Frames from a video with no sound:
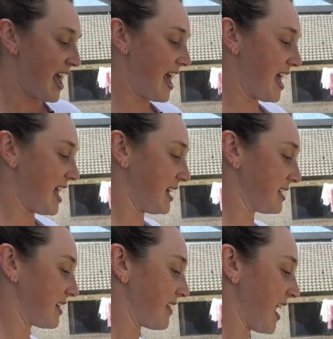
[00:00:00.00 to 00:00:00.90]

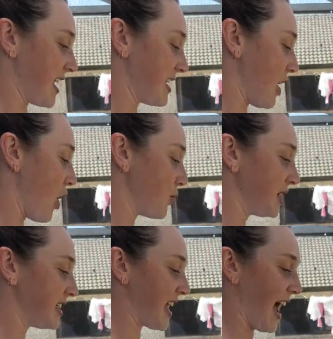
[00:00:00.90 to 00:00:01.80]
and they
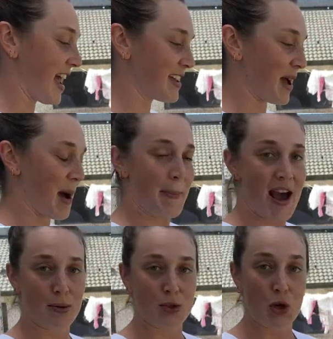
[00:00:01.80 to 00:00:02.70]
only take
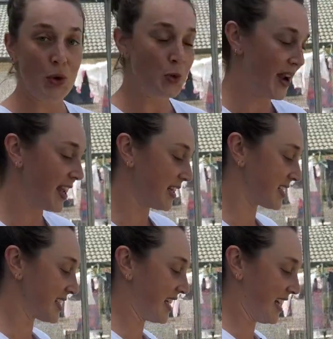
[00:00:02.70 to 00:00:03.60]
about 2
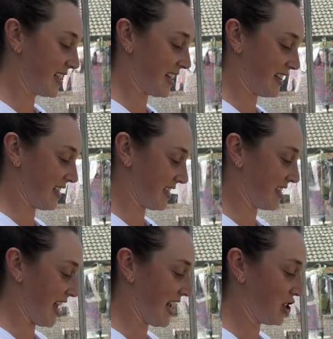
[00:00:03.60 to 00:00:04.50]
weeks to get to this
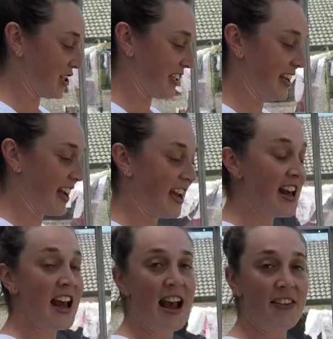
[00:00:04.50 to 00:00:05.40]
stage here.
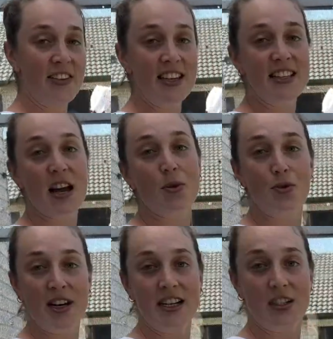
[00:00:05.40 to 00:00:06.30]
And these are
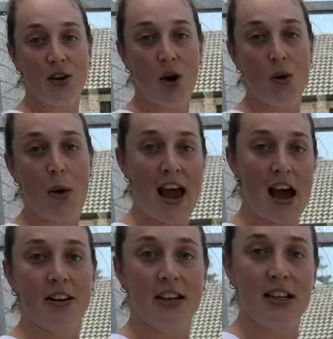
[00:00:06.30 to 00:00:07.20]
ready to go
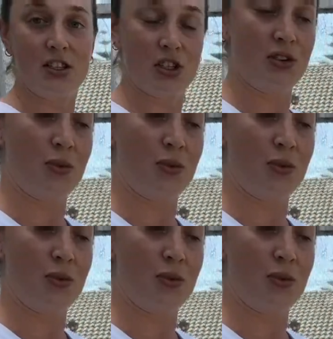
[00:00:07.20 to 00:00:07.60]
out into the